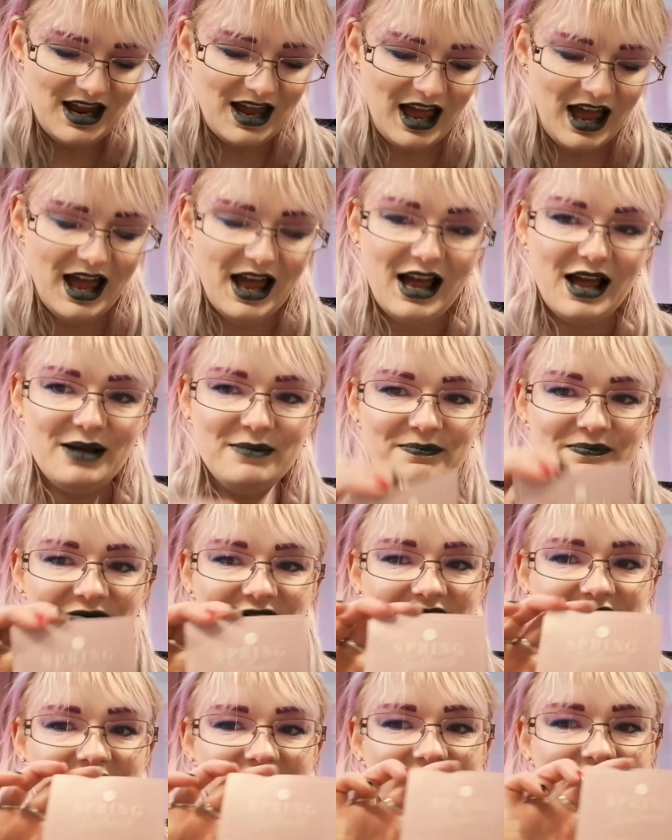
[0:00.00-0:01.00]

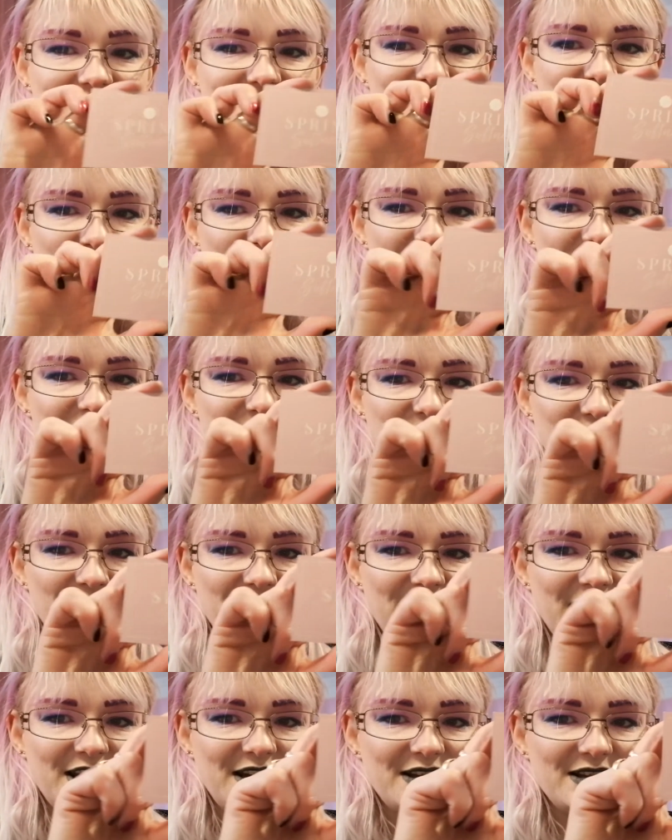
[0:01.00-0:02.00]
This month's
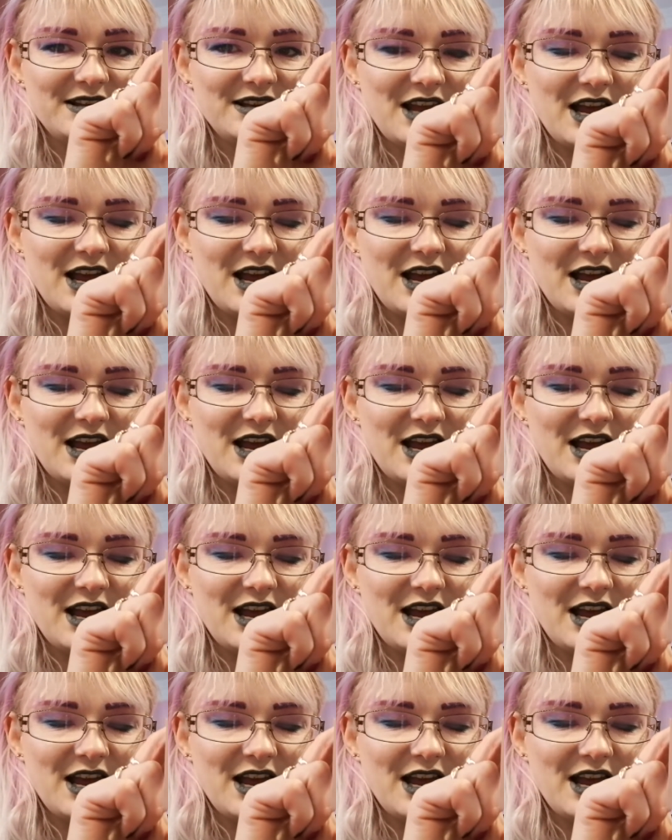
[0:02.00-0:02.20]
spring